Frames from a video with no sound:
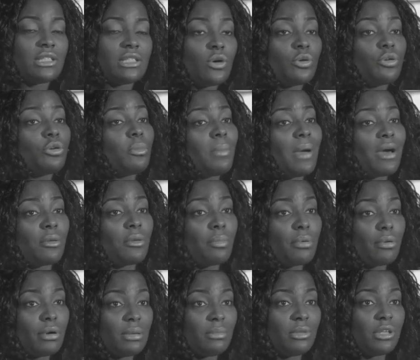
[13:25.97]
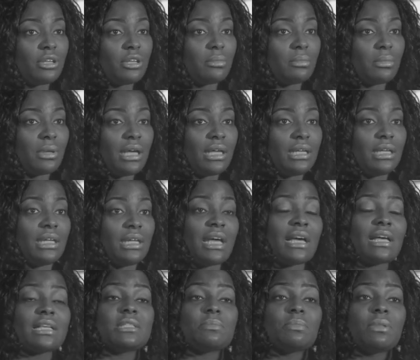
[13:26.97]
I told her about a premium, and then
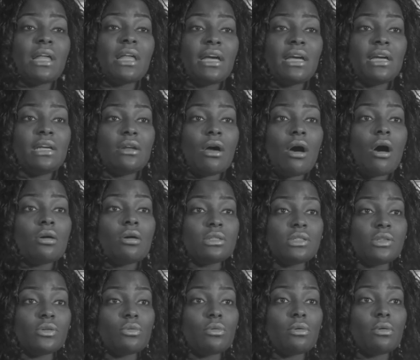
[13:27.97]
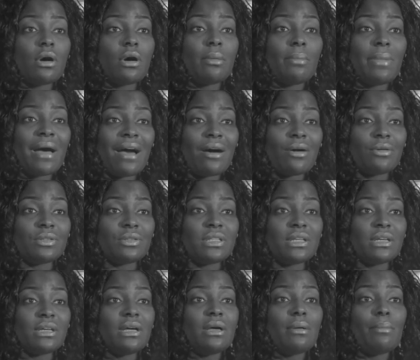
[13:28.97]
I explained also
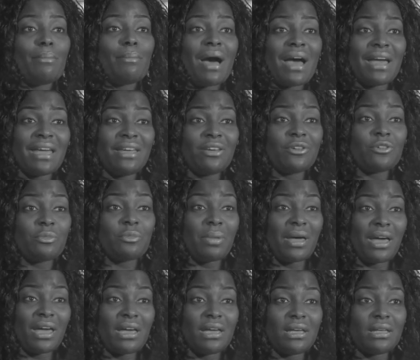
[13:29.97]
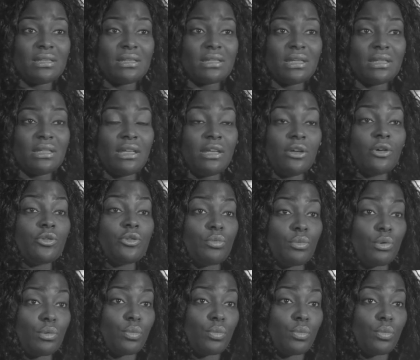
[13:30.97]
about my health pays and the health